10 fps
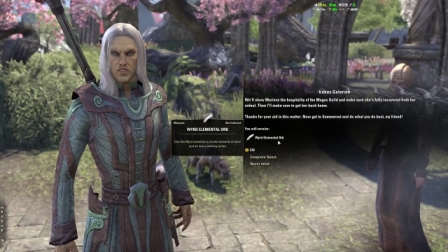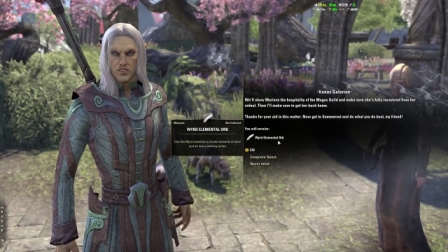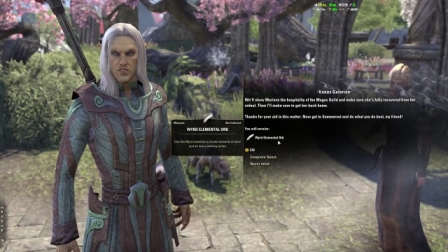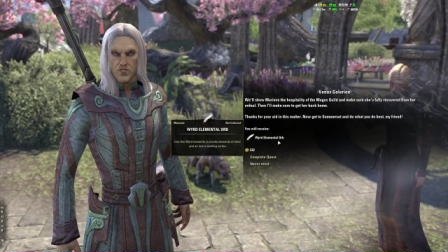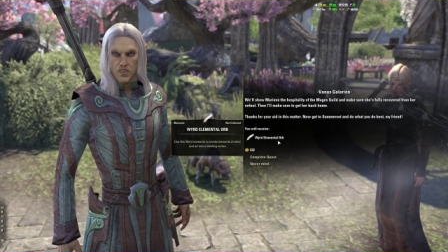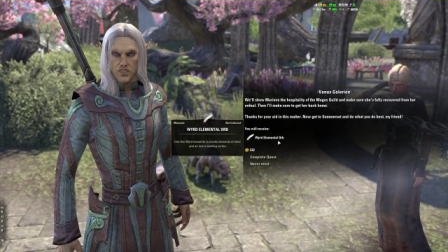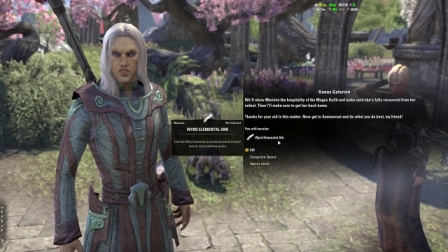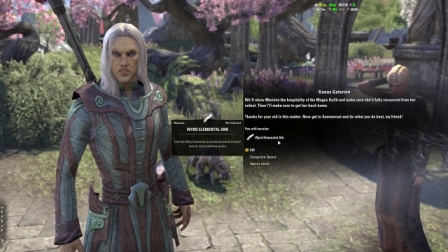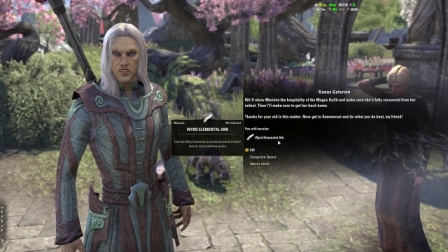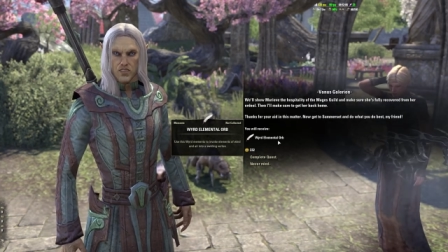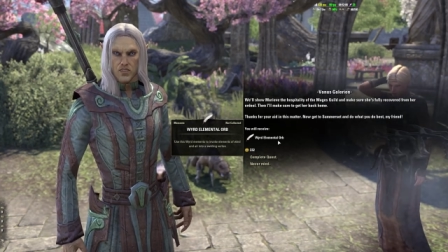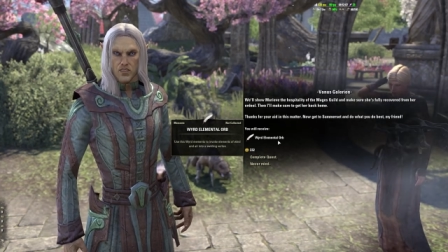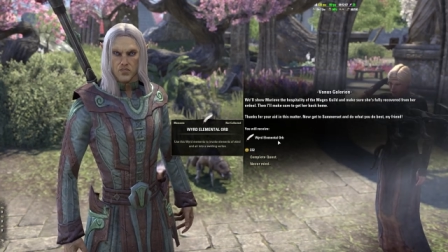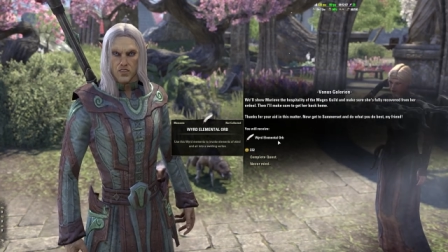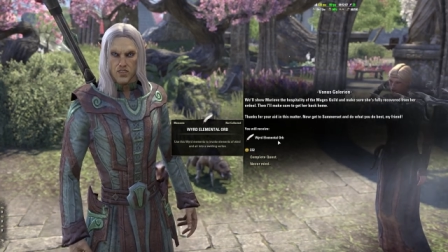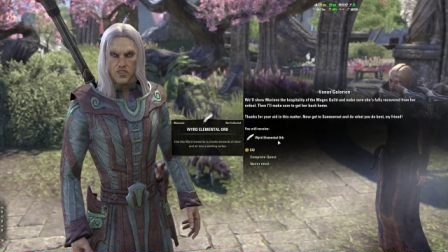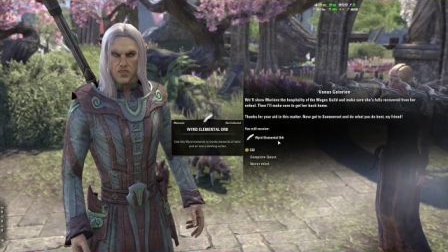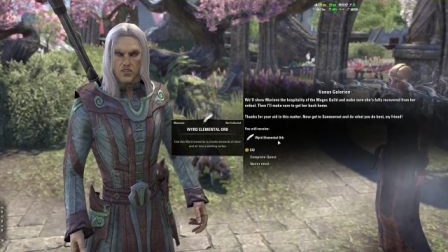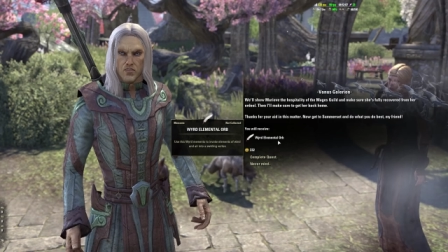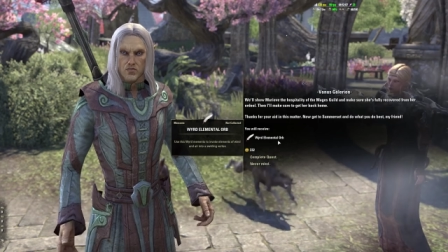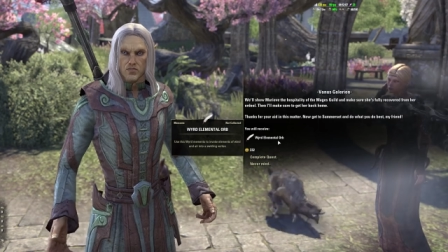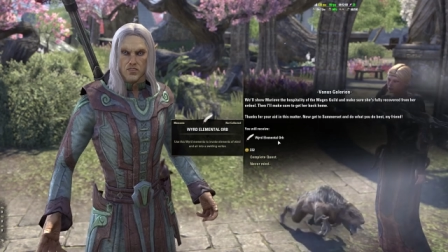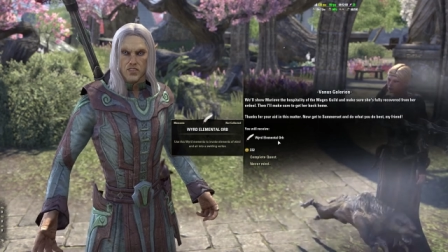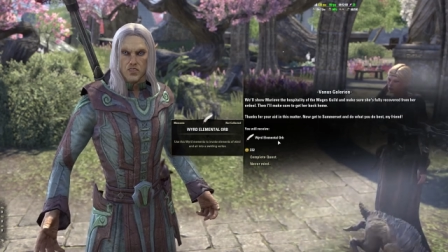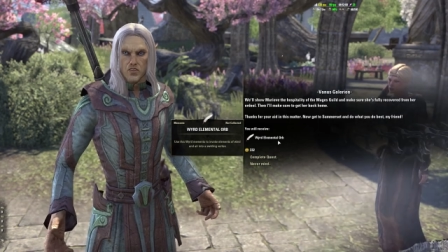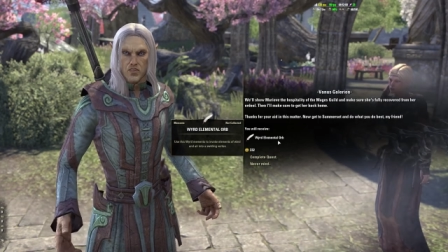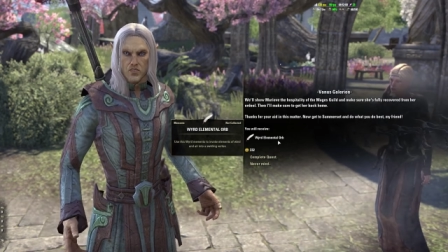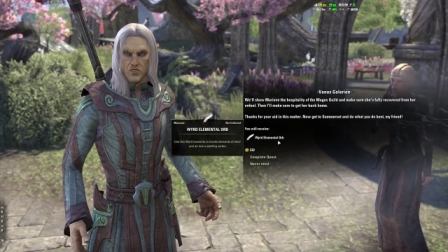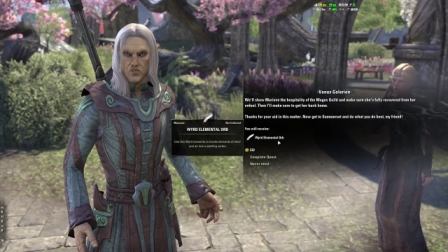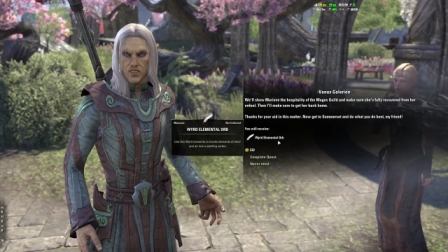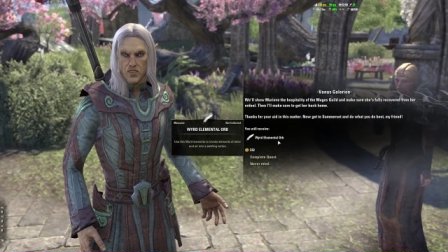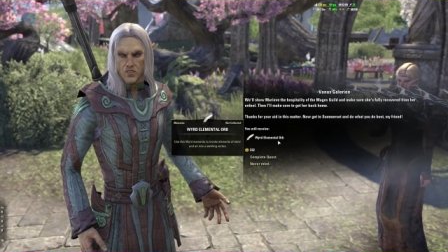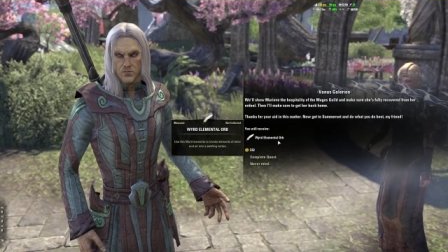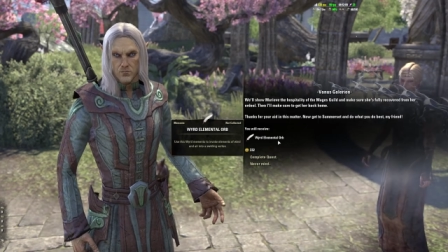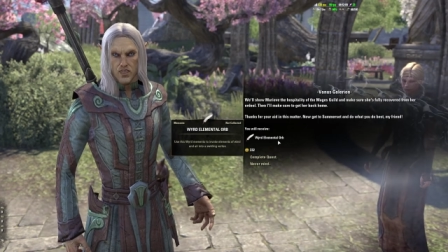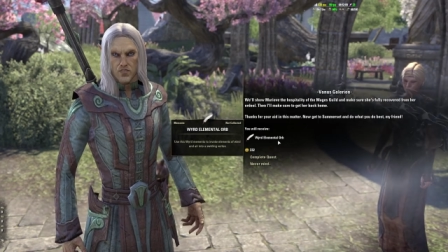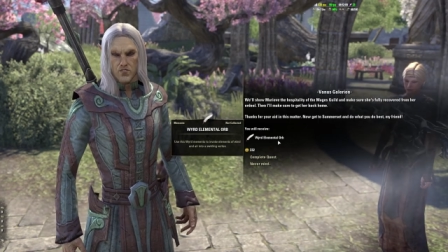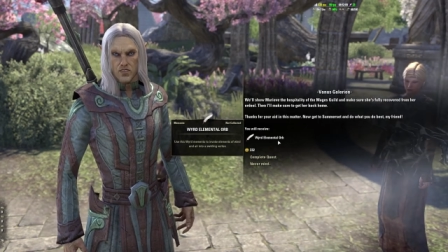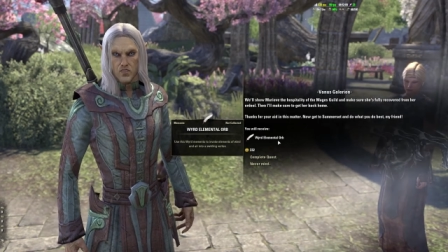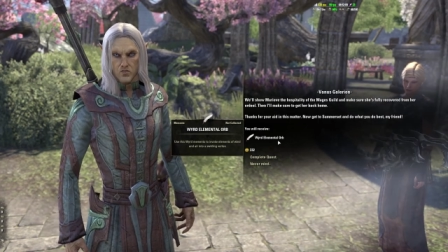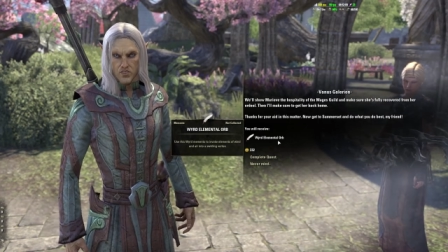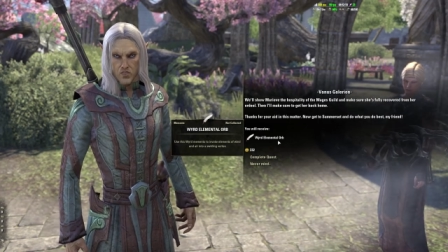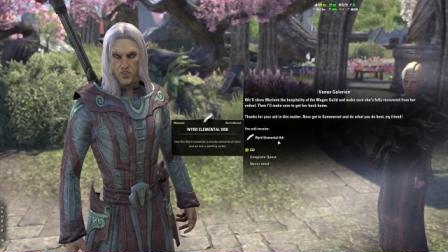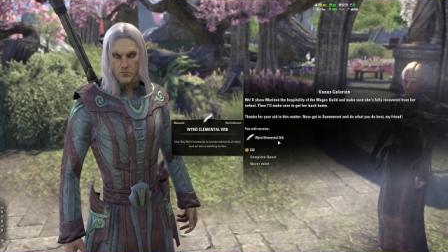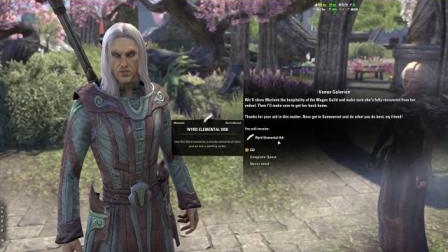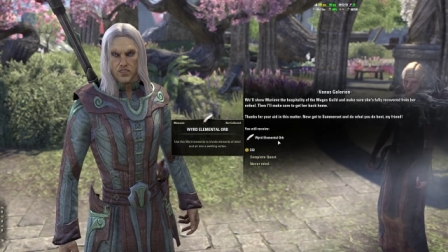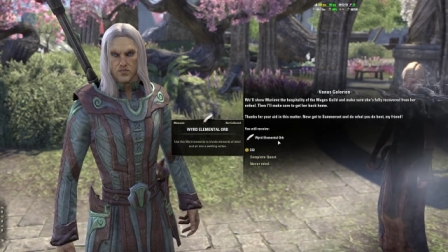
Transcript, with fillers: Thanks for your aid in this matter. Now, get to Summerset and do what you do best.